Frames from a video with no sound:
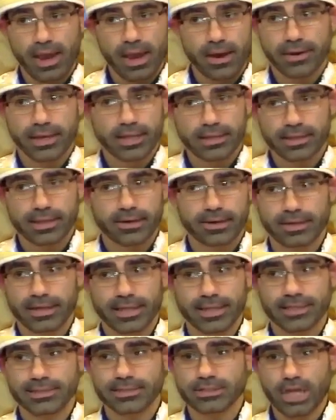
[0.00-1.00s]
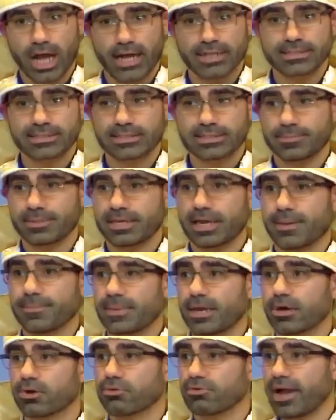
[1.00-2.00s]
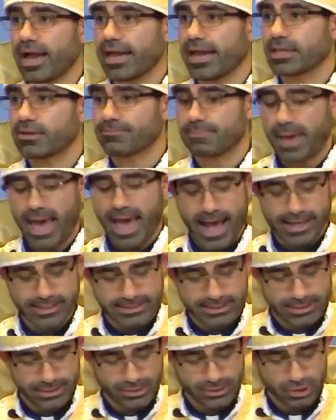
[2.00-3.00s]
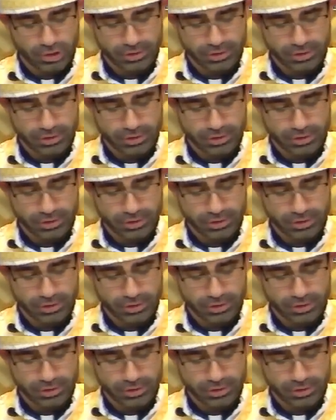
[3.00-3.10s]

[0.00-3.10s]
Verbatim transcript: very clearly it is not simply a mere rite of passage.